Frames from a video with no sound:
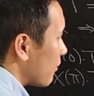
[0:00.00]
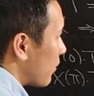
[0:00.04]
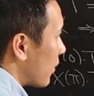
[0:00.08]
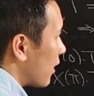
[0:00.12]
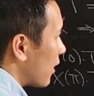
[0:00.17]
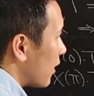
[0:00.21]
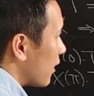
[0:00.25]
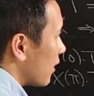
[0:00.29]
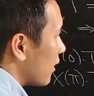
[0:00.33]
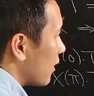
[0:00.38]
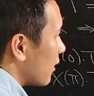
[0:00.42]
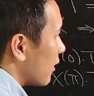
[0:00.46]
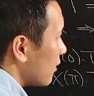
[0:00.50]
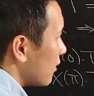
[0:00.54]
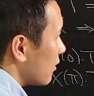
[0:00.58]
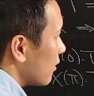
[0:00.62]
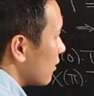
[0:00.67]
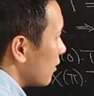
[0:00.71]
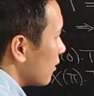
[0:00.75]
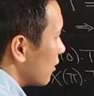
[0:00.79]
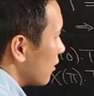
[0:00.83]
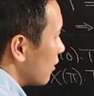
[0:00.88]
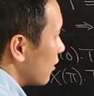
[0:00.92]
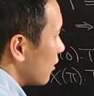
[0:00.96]
pi
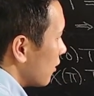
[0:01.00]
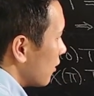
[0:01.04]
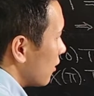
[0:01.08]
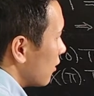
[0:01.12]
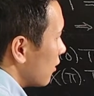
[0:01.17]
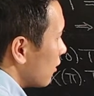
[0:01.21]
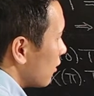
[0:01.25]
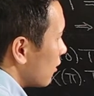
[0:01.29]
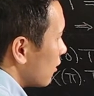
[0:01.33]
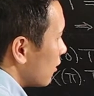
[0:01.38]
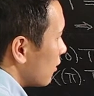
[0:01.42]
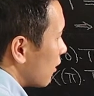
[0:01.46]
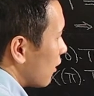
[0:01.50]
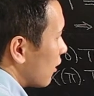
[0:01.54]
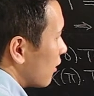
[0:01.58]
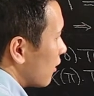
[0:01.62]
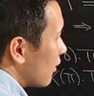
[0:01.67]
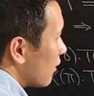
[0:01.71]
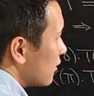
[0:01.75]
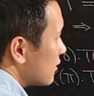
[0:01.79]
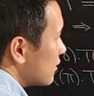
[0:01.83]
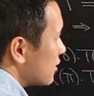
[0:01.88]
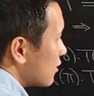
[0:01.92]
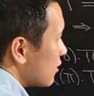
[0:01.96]

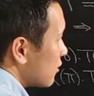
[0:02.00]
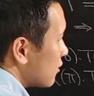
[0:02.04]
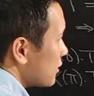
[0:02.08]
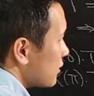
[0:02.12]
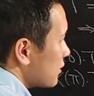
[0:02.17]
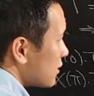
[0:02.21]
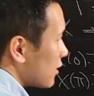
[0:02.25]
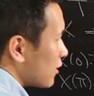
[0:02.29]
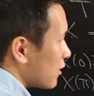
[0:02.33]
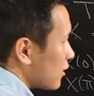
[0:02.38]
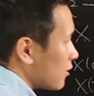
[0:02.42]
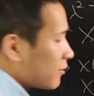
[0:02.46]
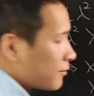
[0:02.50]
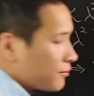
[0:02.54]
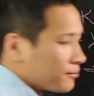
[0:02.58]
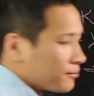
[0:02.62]
is equal to zero.